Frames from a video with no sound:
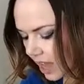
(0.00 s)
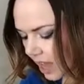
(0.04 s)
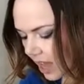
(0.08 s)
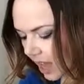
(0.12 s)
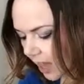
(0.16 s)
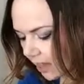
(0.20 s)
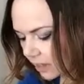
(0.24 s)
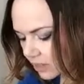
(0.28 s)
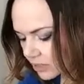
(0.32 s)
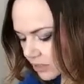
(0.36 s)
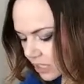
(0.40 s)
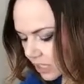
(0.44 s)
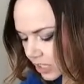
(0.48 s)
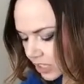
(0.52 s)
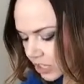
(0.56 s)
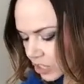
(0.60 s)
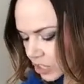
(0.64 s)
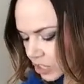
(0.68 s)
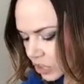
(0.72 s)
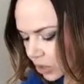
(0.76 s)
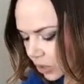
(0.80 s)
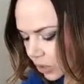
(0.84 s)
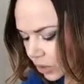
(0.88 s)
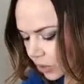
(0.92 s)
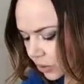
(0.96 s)
I was going to
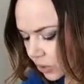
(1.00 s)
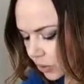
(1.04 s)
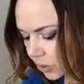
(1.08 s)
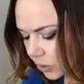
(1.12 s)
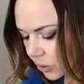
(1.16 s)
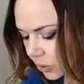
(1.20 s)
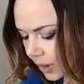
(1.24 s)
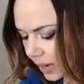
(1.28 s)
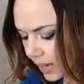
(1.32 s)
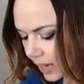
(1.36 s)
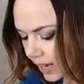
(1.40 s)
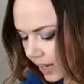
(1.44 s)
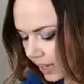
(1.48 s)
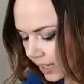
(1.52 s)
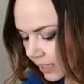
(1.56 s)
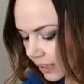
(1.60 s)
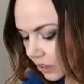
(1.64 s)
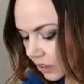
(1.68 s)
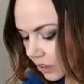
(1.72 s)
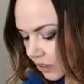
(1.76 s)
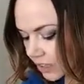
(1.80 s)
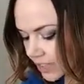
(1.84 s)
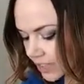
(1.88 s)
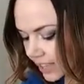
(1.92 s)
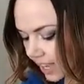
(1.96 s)
show you what it
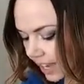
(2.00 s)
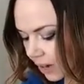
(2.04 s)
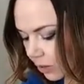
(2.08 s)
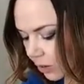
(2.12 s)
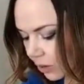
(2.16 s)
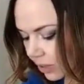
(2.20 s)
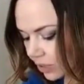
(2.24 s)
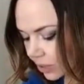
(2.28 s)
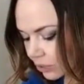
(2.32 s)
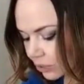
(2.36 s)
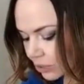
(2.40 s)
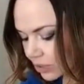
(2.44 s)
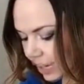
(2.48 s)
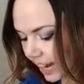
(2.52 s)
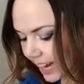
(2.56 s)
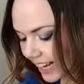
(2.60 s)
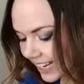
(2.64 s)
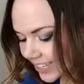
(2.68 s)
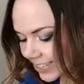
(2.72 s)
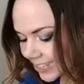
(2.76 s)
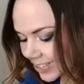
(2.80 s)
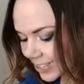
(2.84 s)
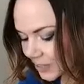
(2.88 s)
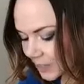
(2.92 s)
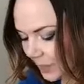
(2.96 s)
looks like when you try to
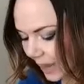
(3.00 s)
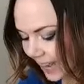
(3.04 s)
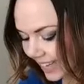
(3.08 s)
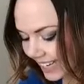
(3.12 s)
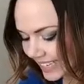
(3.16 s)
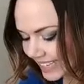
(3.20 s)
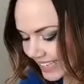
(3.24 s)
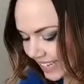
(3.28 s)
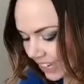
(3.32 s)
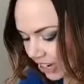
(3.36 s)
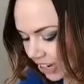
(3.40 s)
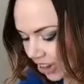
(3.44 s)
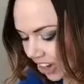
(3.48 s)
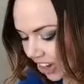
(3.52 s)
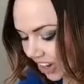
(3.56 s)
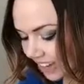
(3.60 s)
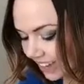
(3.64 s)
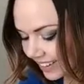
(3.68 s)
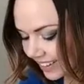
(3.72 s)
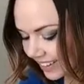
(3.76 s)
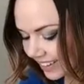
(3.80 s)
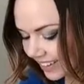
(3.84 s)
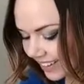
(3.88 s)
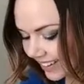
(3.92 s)
just paint it on,